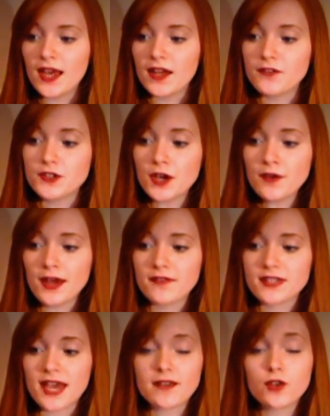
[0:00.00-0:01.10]
And if you don't have
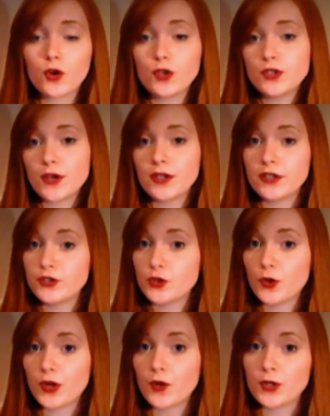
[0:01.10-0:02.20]
sex or you don't
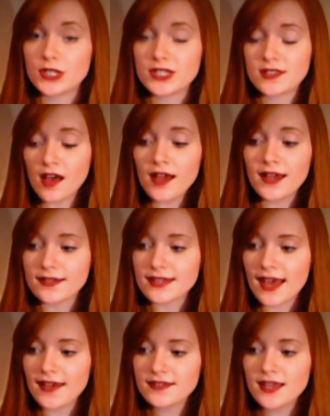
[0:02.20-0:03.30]
enjoy or desire
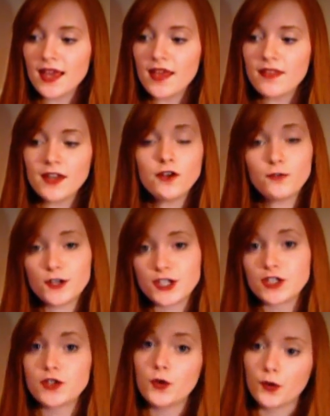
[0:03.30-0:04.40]
sex, then you're
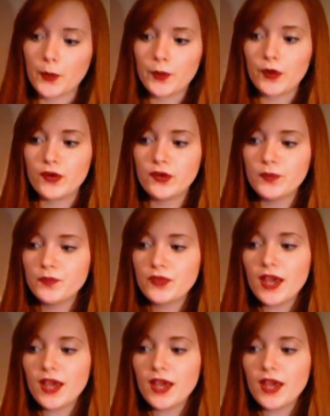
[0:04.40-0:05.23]
frigid or a prude.